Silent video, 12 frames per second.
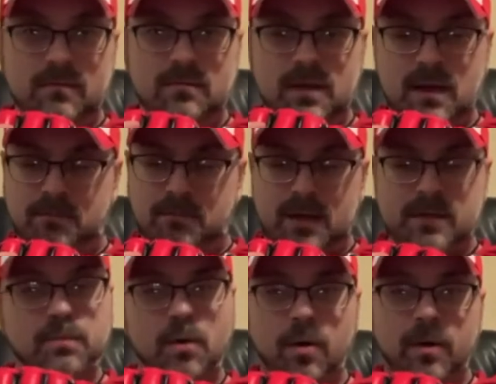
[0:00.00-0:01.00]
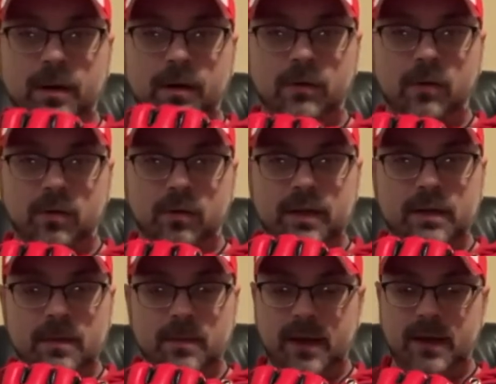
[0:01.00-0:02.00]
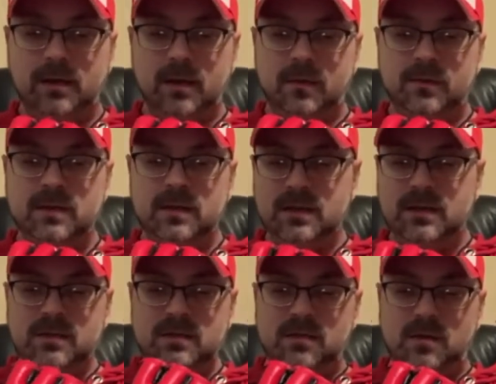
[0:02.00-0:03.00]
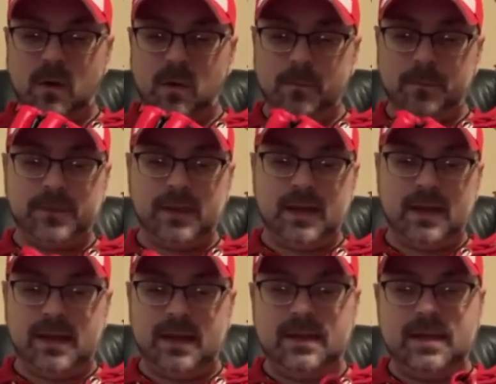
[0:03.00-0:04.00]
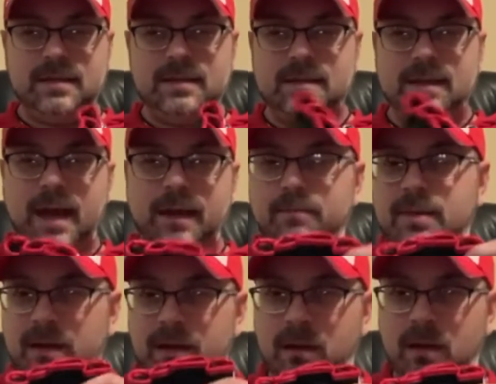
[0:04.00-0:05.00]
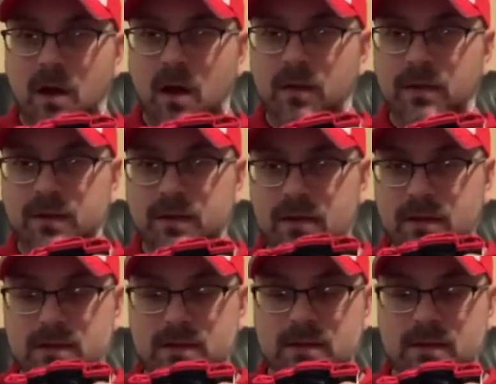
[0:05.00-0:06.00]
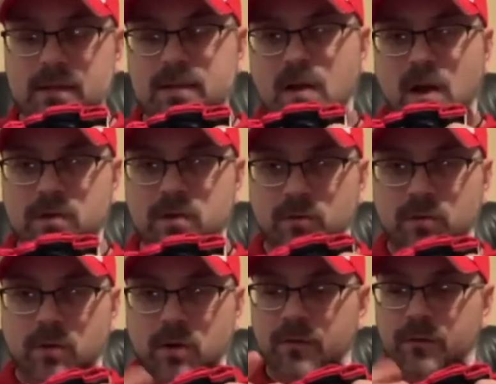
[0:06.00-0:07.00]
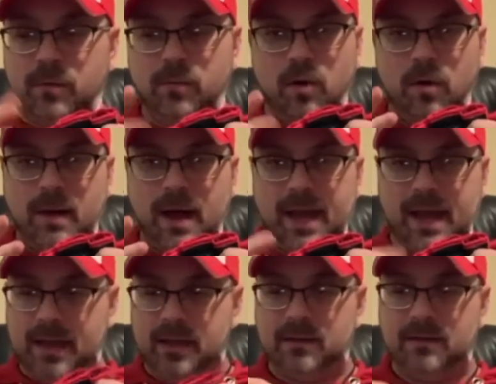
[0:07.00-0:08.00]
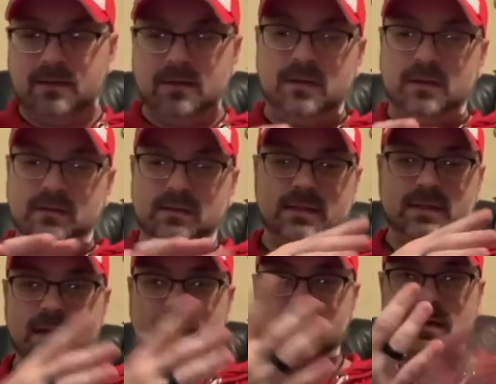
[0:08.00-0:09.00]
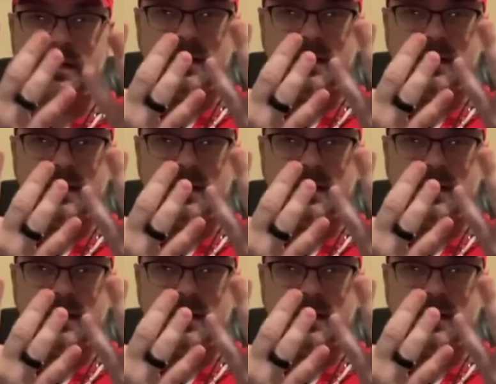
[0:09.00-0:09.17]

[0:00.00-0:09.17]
in my sparring or MMA gloves. So the inside being cloth is also real comfortable on my hand. As you can see,